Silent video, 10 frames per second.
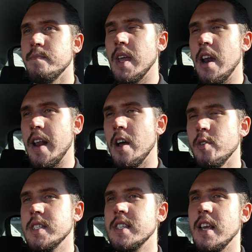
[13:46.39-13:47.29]
And I
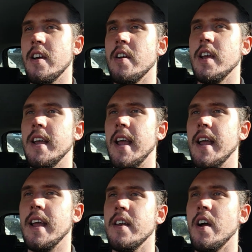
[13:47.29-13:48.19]
know it's scary,
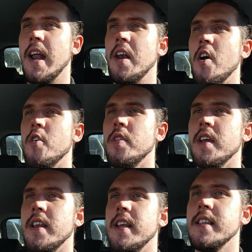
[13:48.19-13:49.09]
and I know
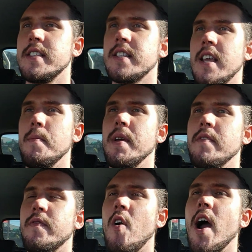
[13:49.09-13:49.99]
that it can
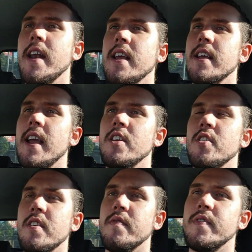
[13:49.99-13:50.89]
be frightening, and
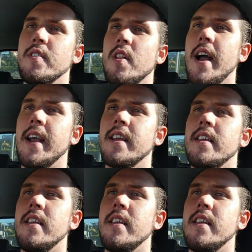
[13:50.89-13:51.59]
you can feel like